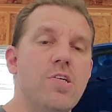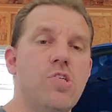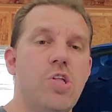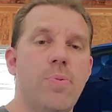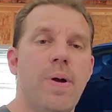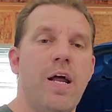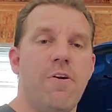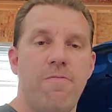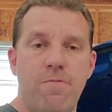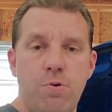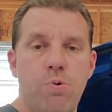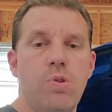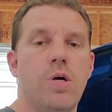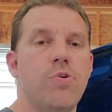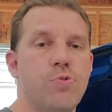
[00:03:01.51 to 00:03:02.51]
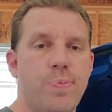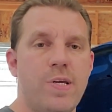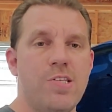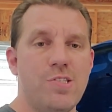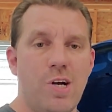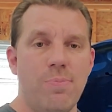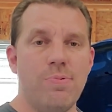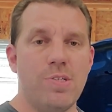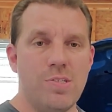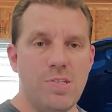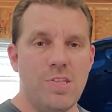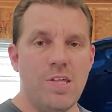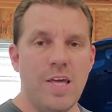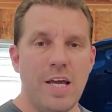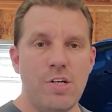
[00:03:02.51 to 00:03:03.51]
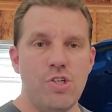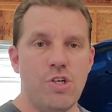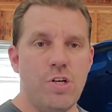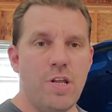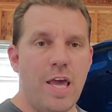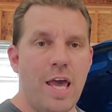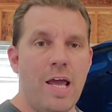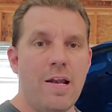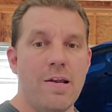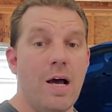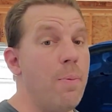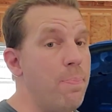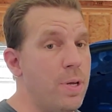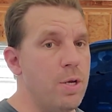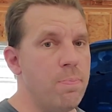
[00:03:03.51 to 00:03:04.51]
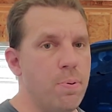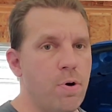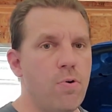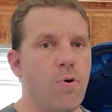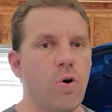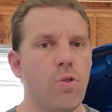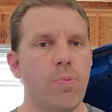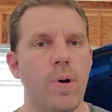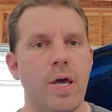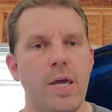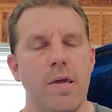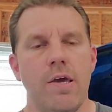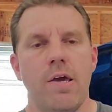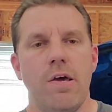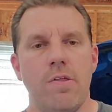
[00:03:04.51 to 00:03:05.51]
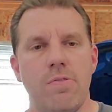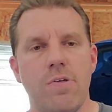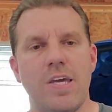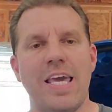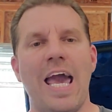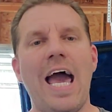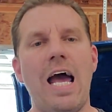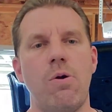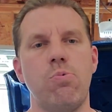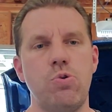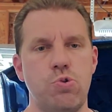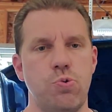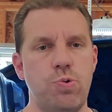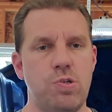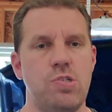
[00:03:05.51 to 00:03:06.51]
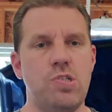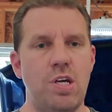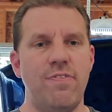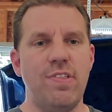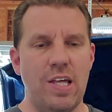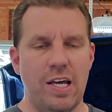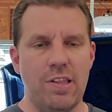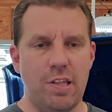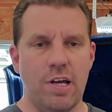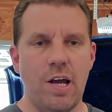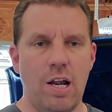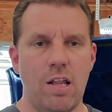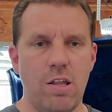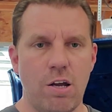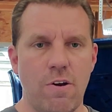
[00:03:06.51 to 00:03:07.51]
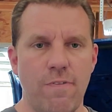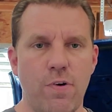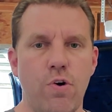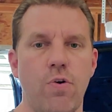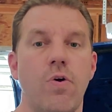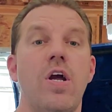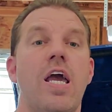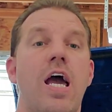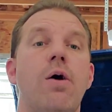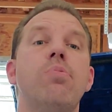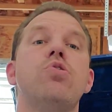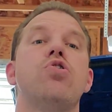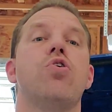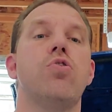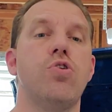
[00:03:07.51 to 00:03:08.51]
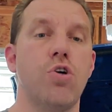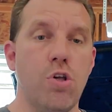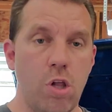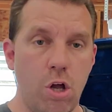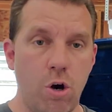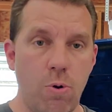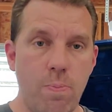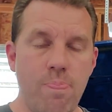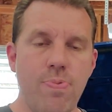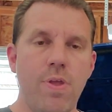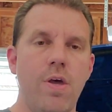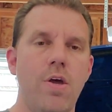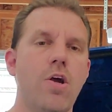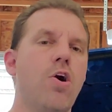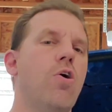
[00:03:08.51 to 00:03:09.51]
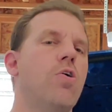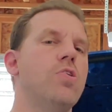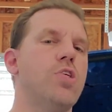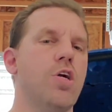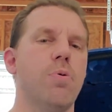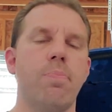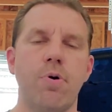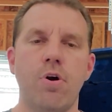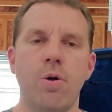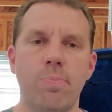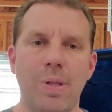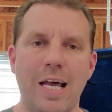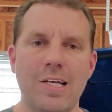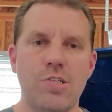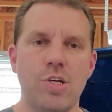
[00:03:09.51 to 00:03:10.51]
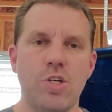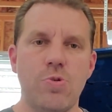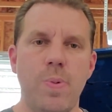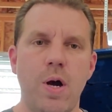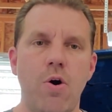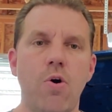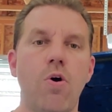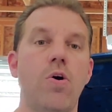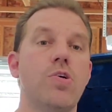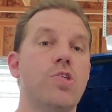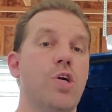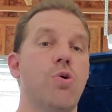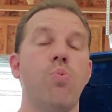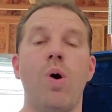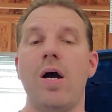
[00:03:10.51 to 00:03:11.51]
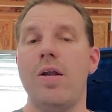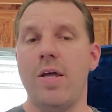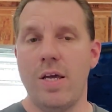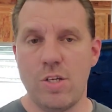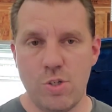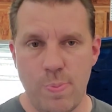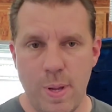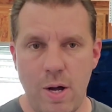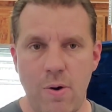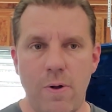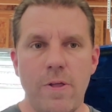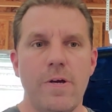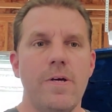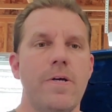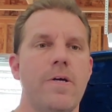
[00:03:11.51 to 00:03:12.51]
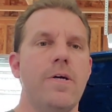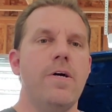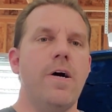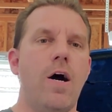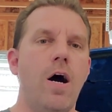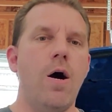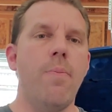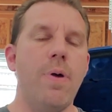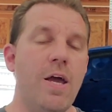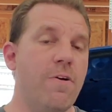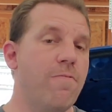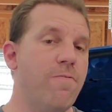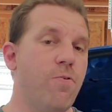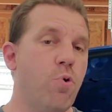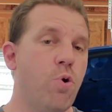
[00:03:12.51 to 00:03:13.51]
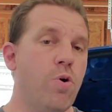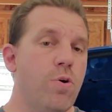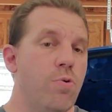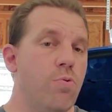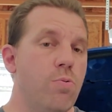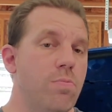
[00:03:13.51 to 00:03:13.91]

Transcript: of the amount of fuel that was being dumped into the engine and not being burned all the way, the cat was receiving that, the catalytic converter, and would start to glow, causing a burning plastic smell, causing a rotten egg smell. And Ford,